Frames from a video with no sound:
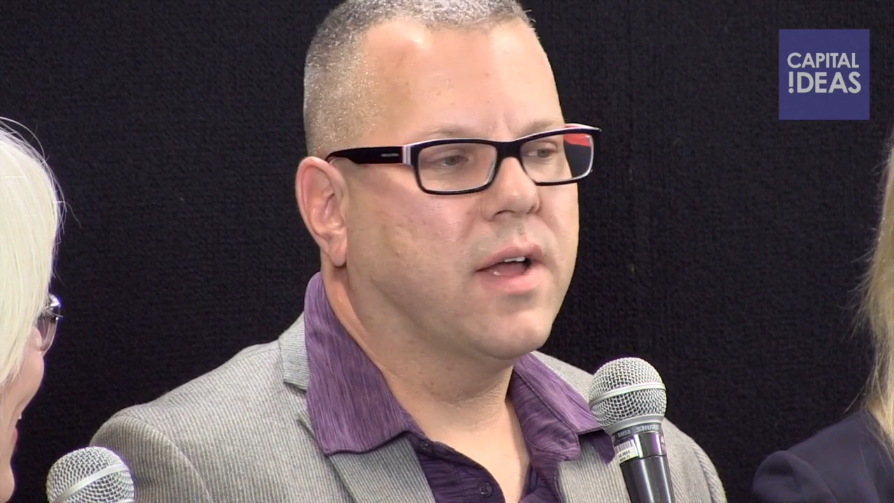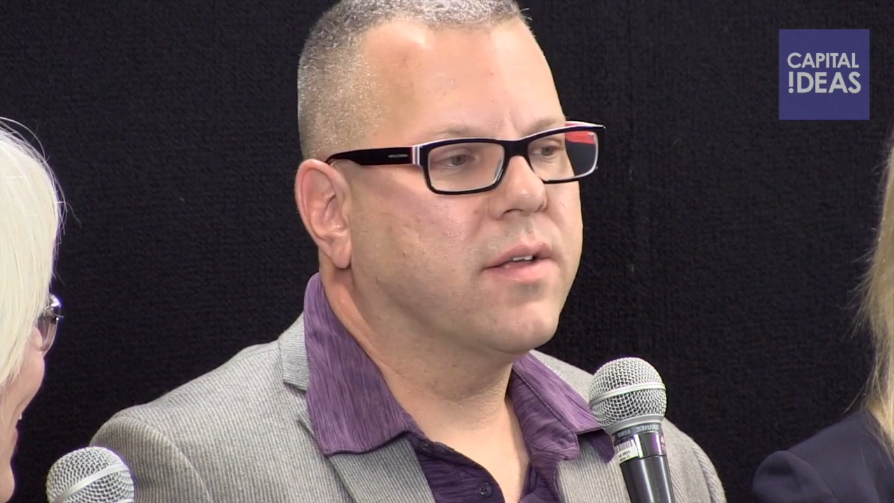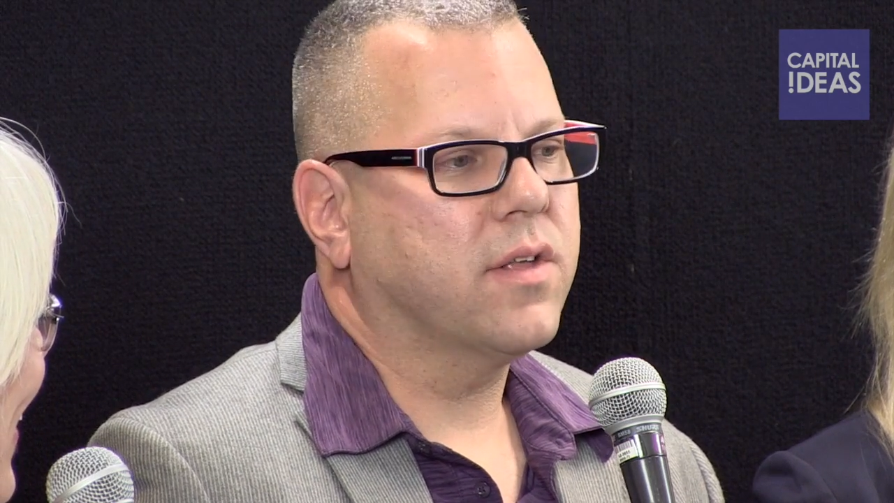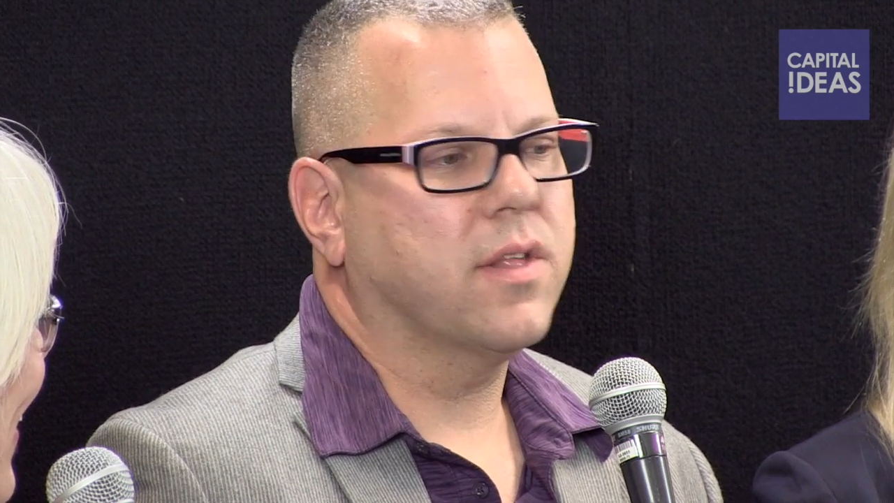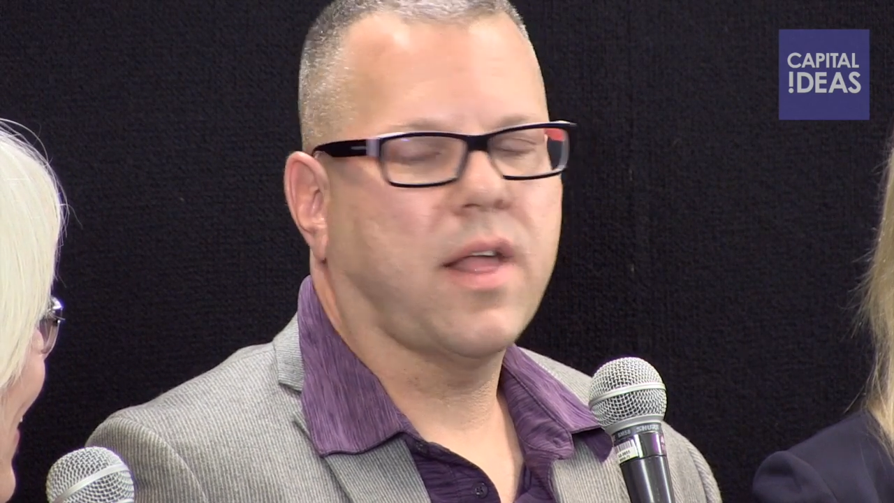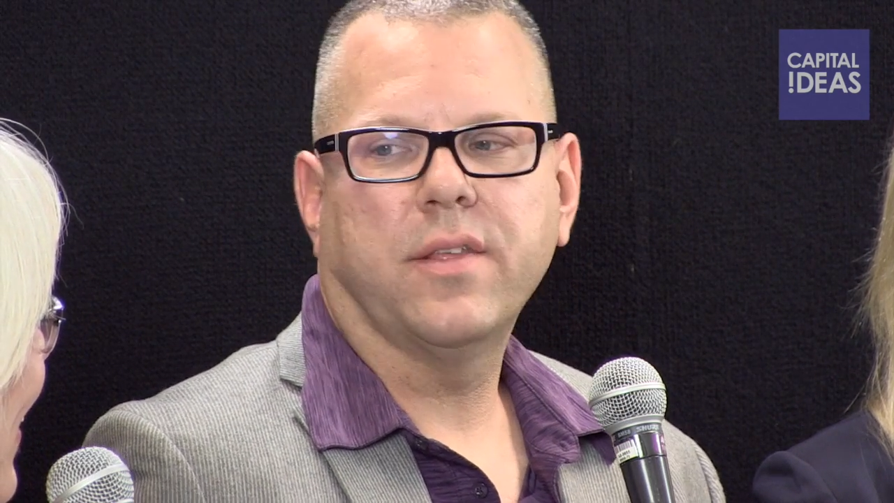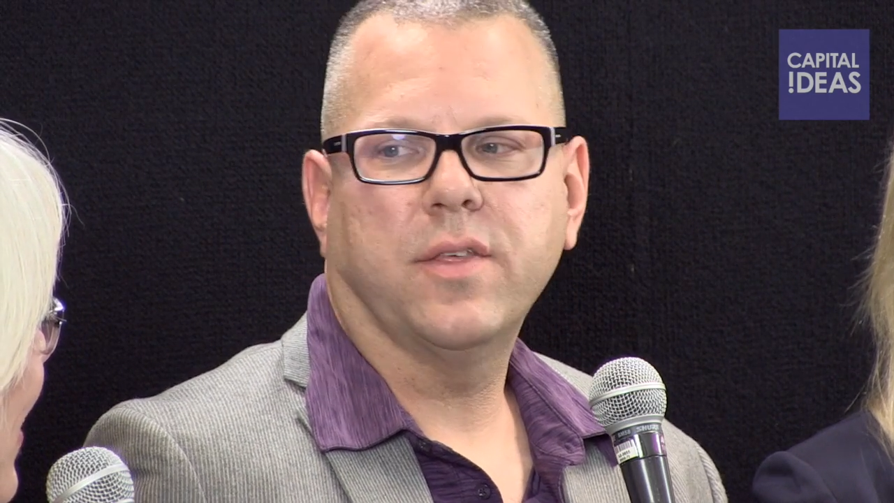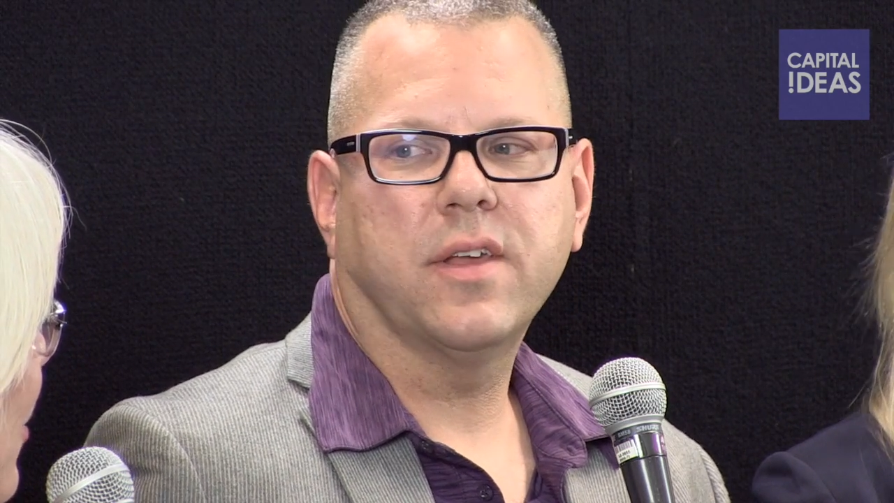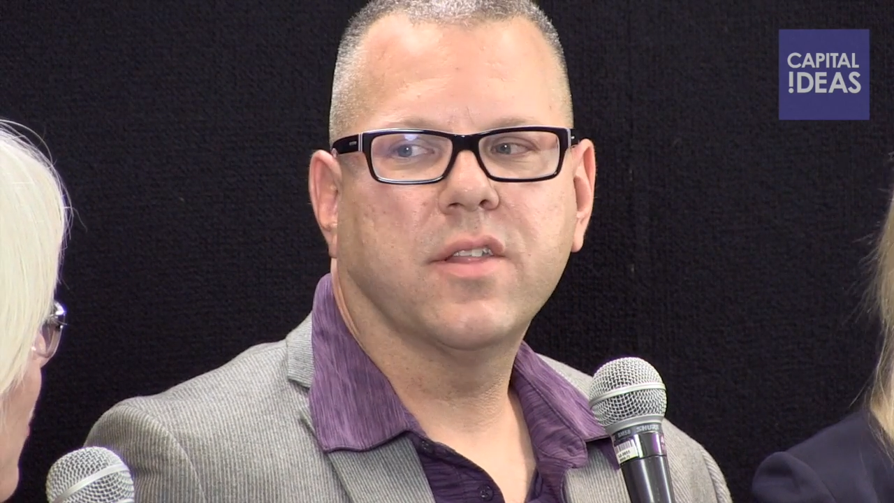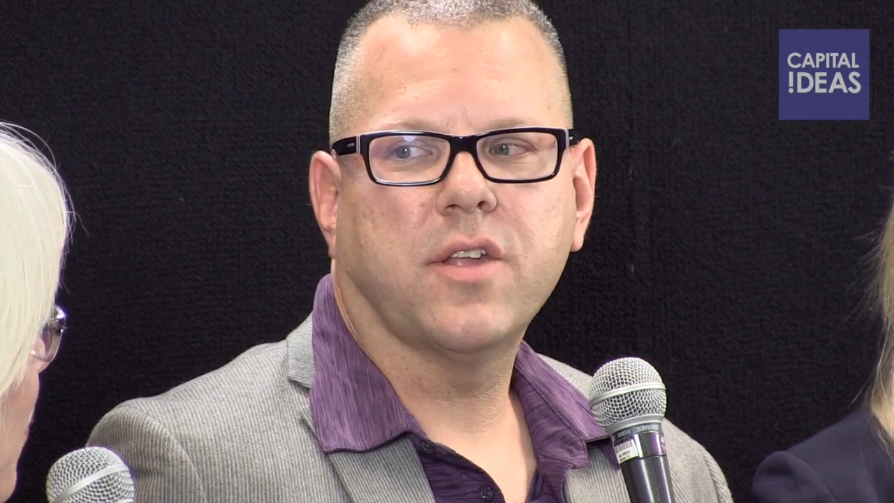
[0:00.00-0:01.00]
because I
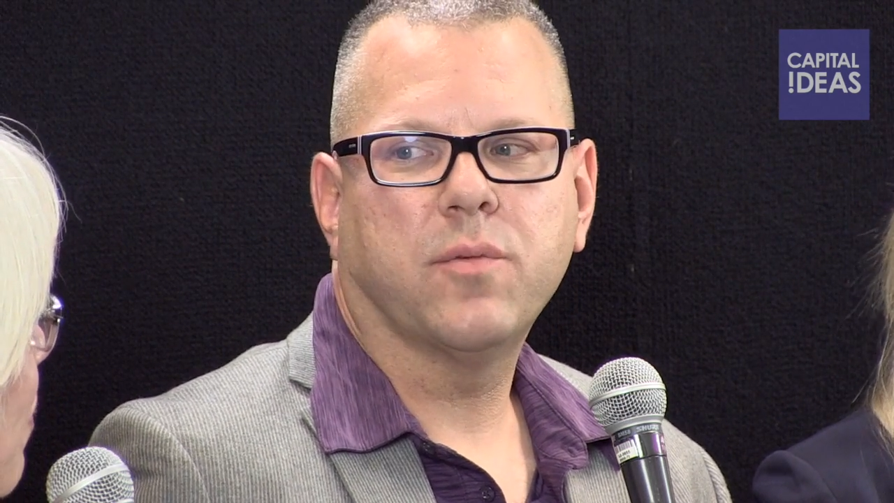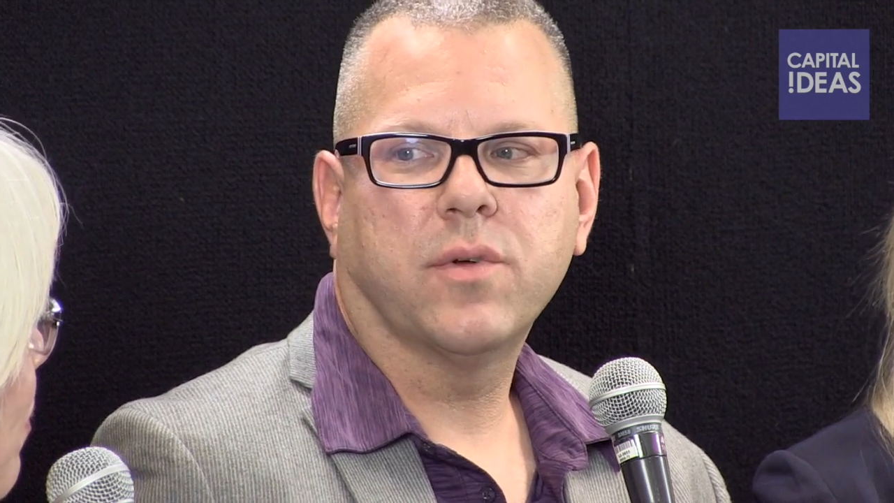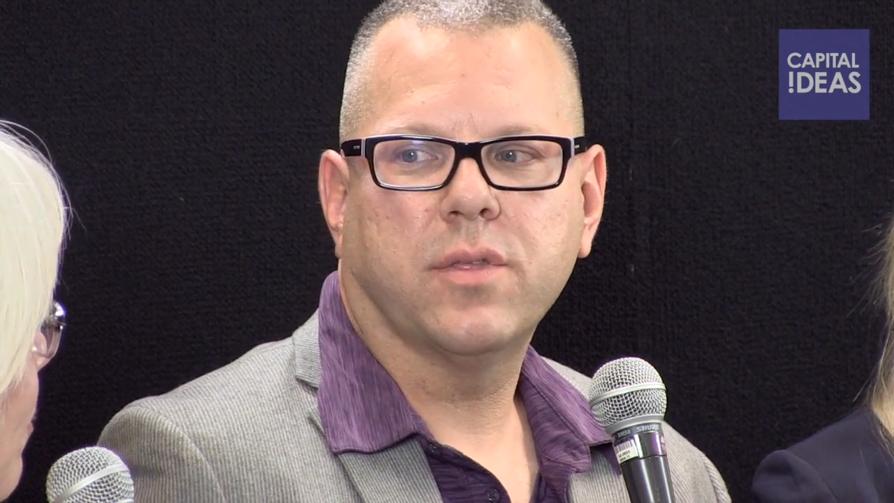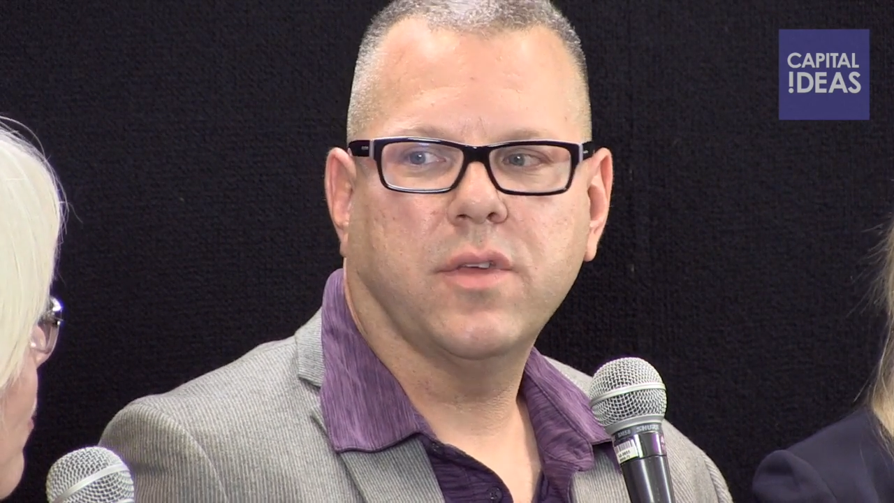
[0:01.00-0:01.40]
think it's not worth